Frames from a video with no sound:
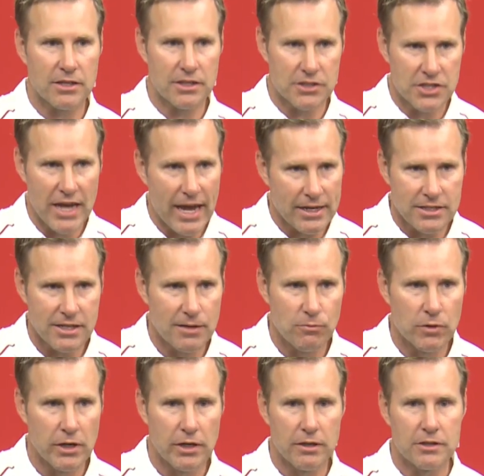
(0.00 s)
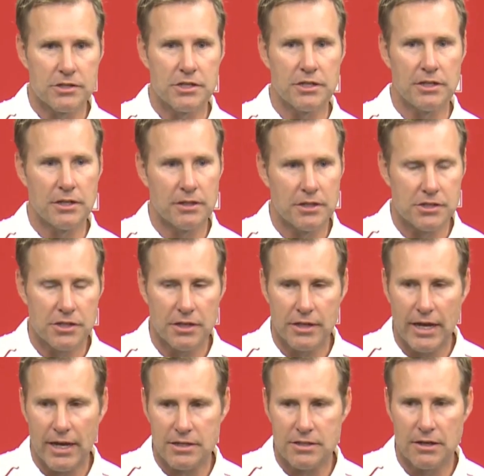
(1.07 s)
the exact same way that she
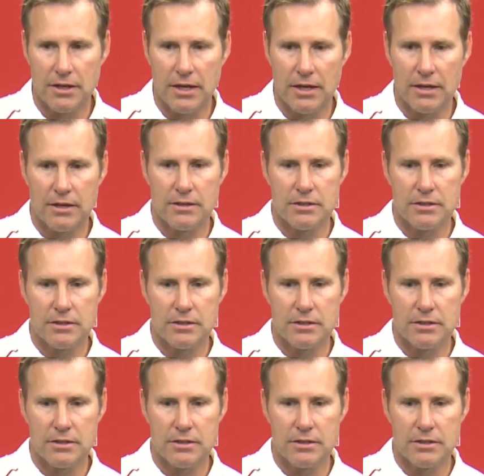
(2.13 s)
attacks the net.